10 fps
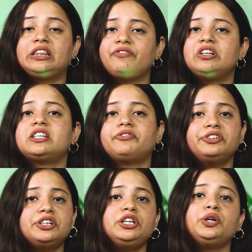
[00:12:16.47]
they will
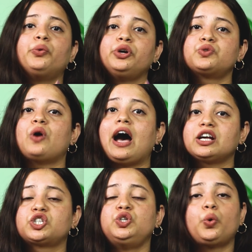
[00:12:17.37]
definitely going to
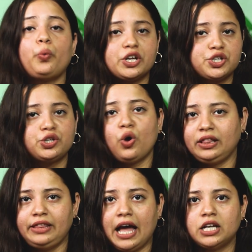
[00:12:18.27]
ask you question
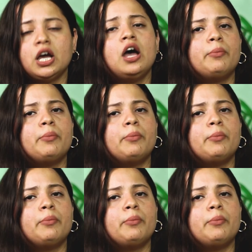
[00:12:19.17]
on that,